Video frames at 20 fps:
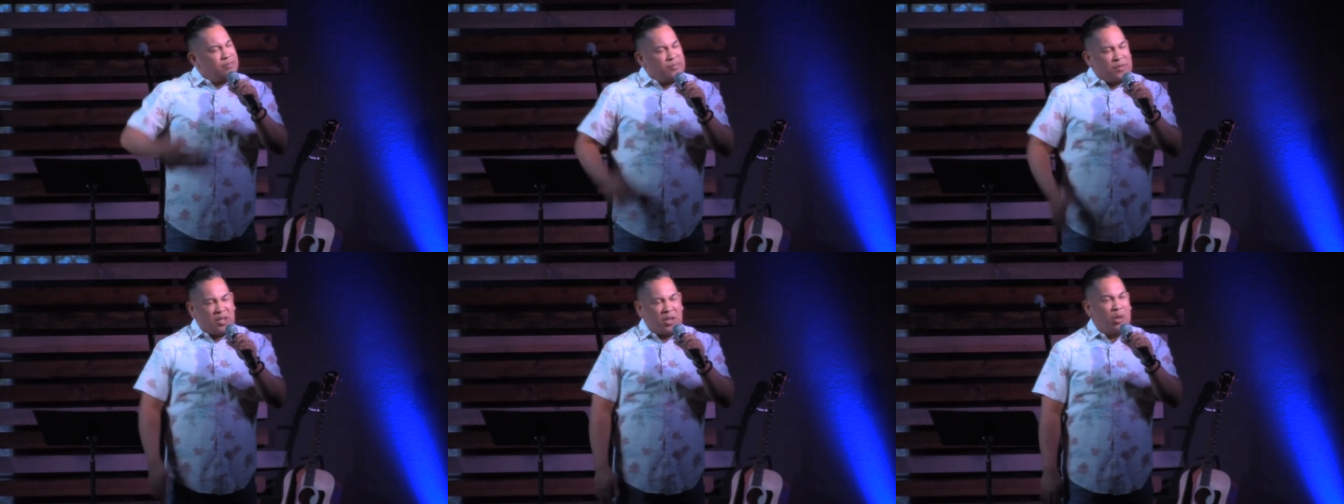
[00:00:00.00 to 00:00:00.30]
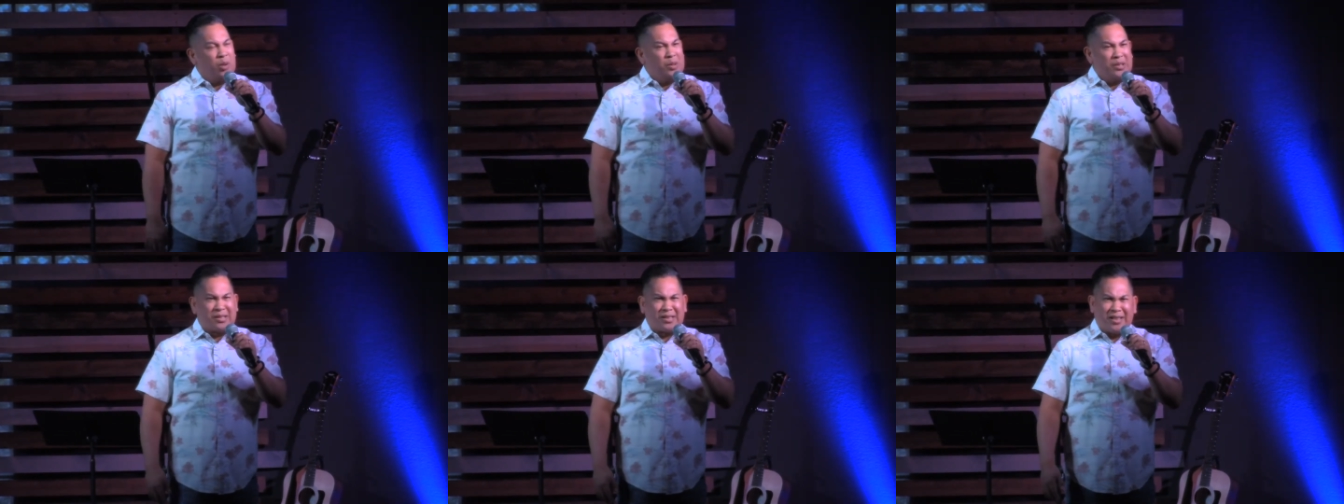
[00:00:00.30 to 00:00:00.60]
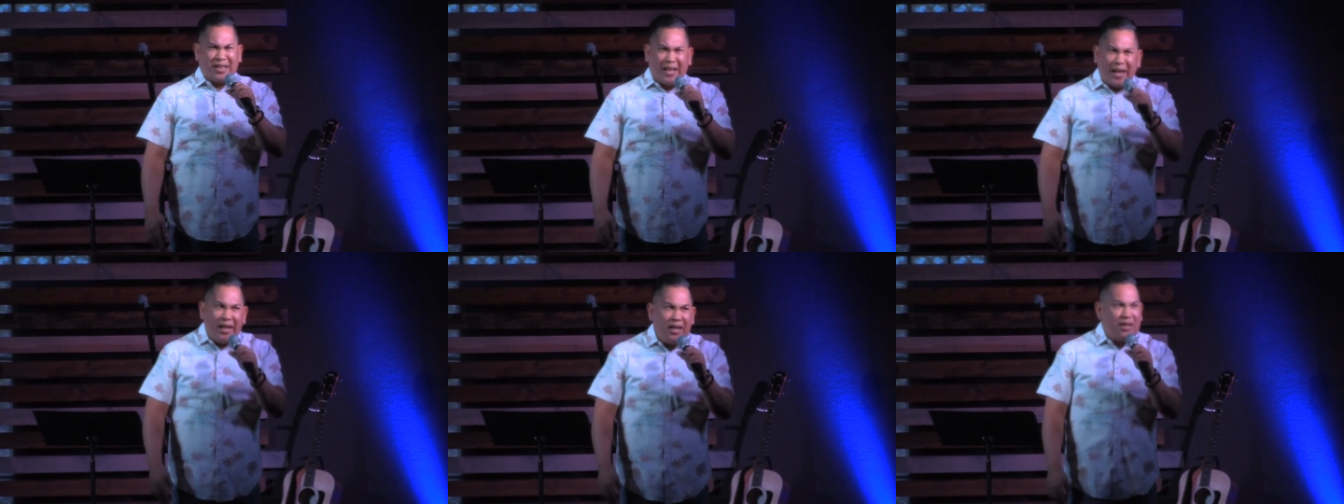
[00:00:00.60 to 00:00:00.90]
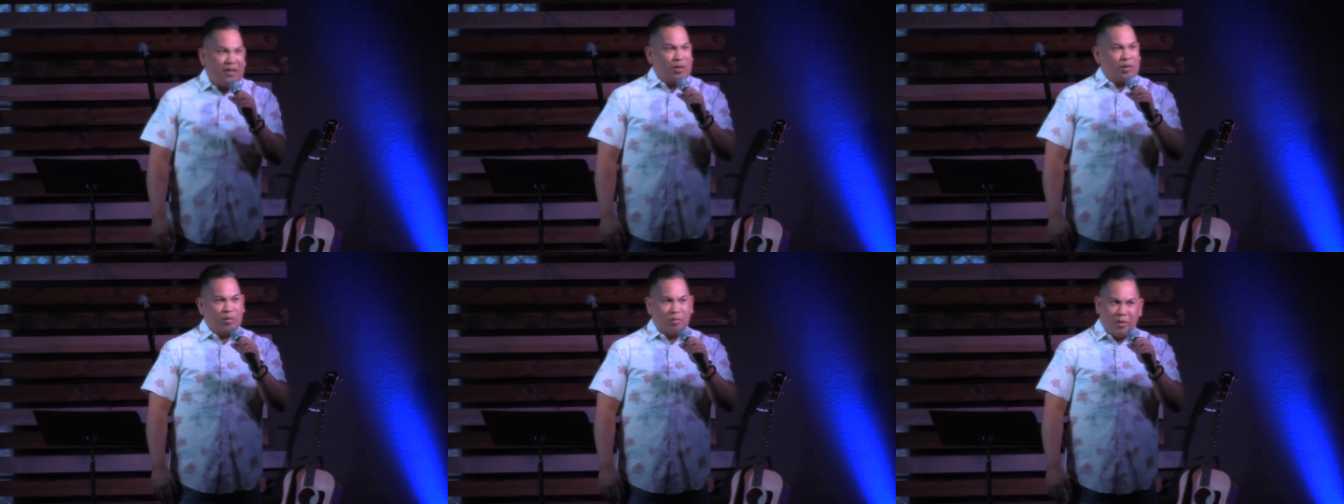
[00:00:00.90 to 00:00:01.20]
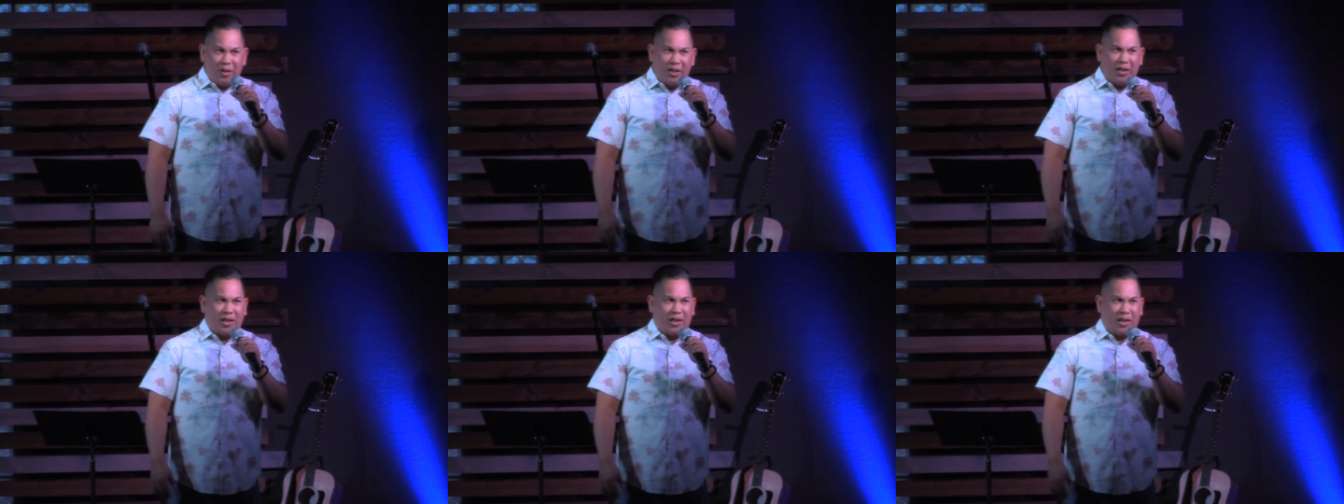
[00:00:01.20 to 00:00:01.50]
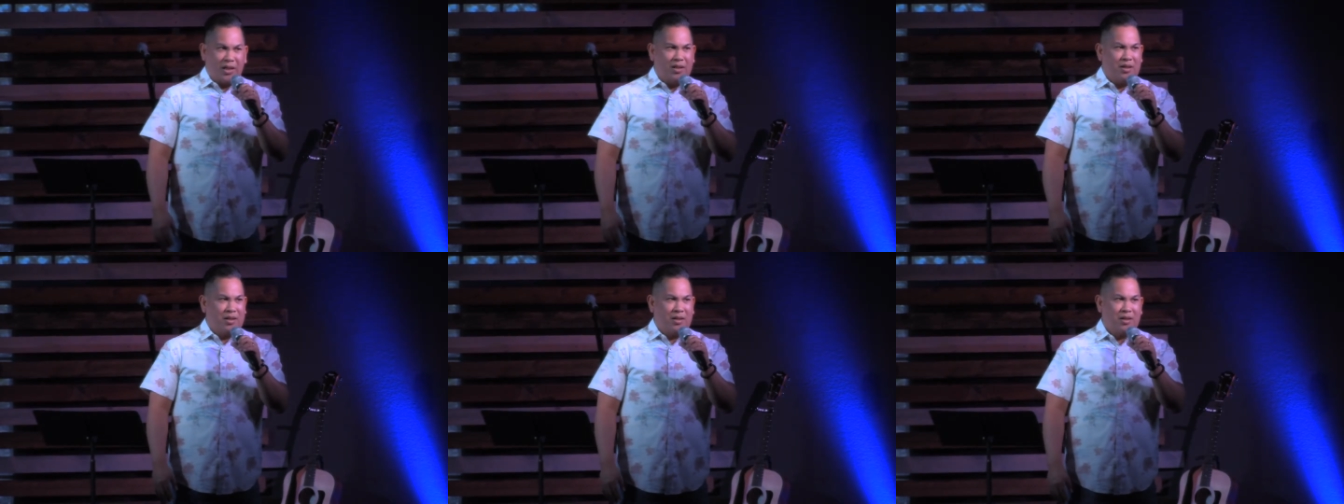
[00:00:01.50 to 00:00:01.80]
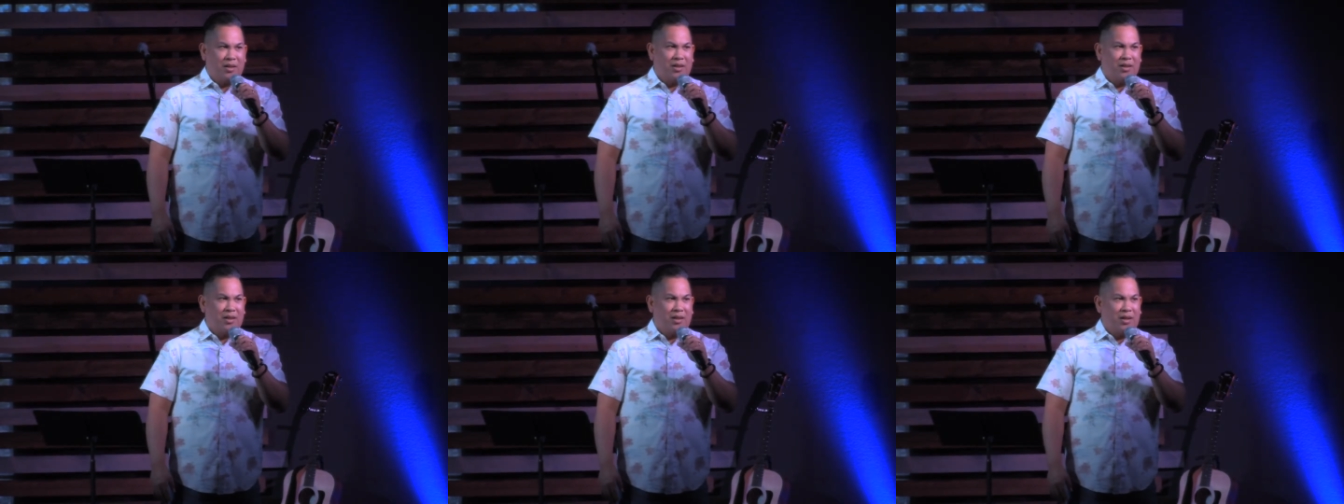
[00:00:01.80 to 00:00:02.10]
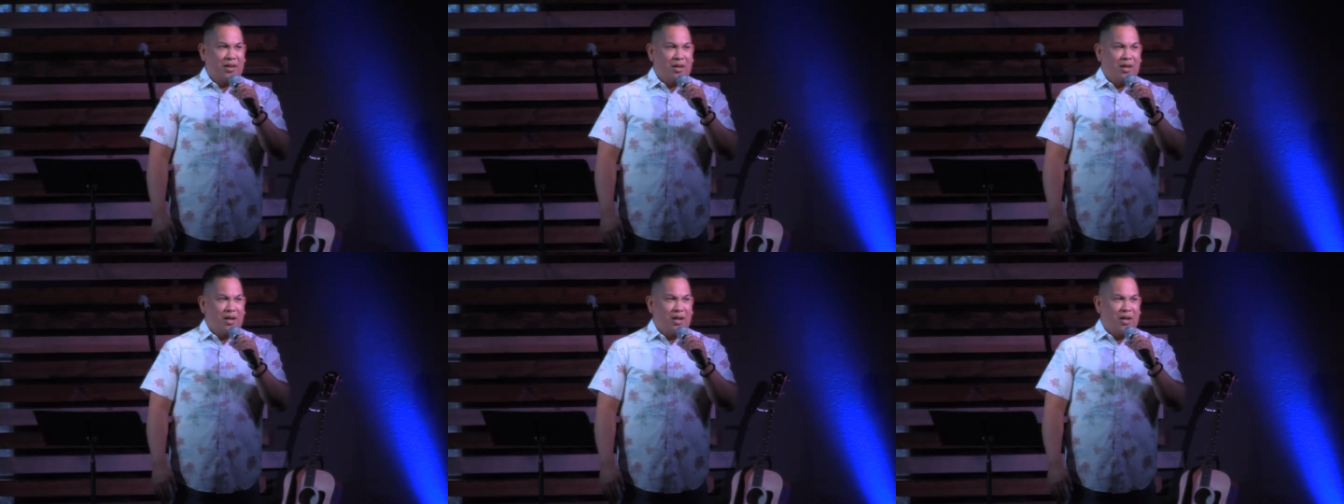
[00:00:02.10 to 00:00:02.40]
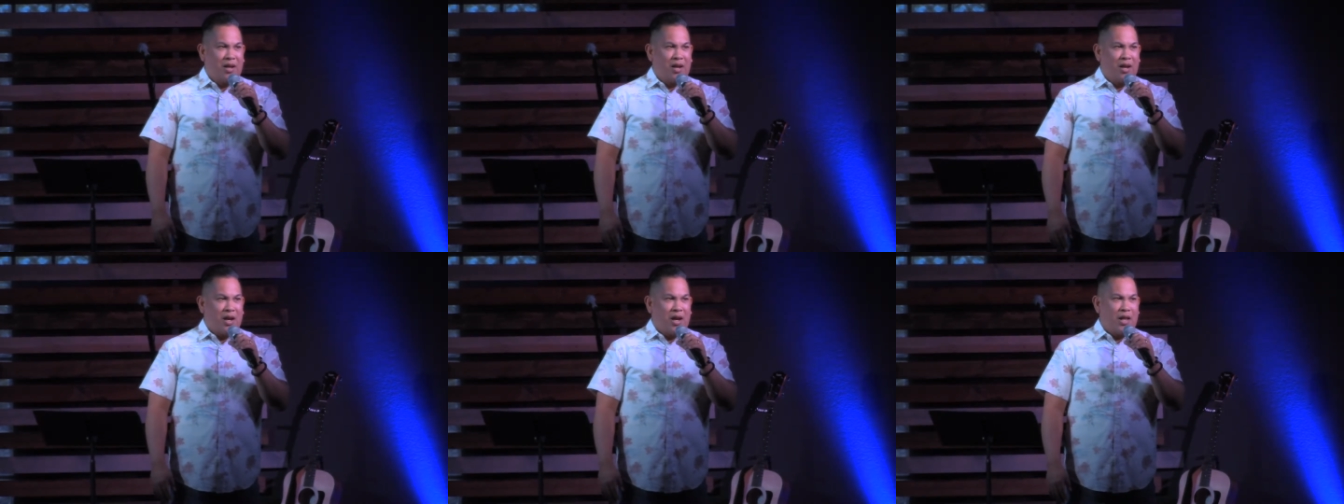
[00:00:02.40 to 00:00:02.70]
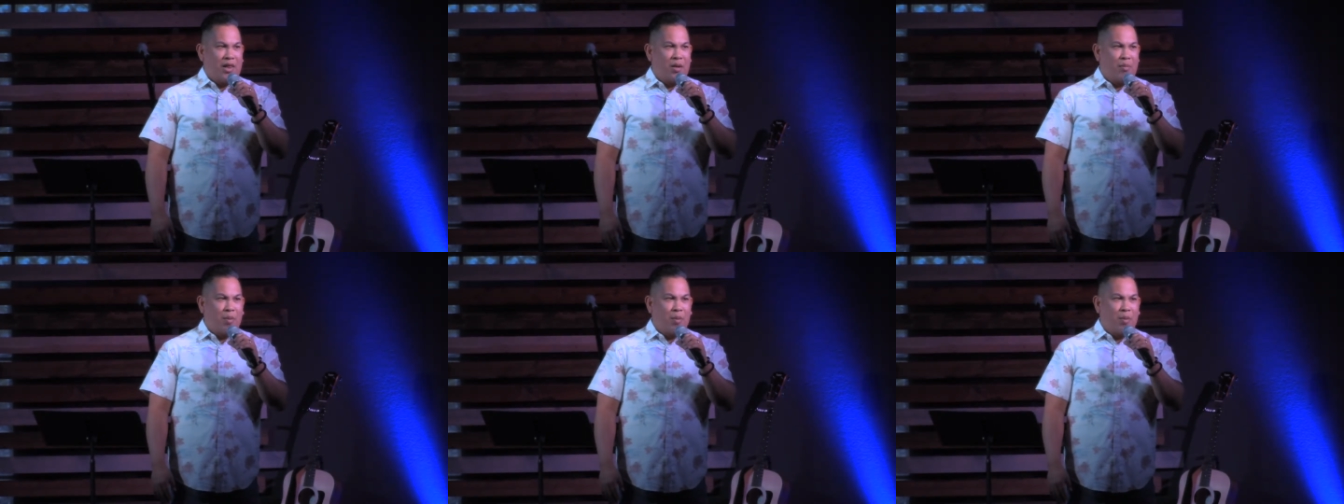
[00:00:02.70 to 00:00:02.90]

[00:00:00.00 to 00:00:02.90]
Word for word: who is like you, really? And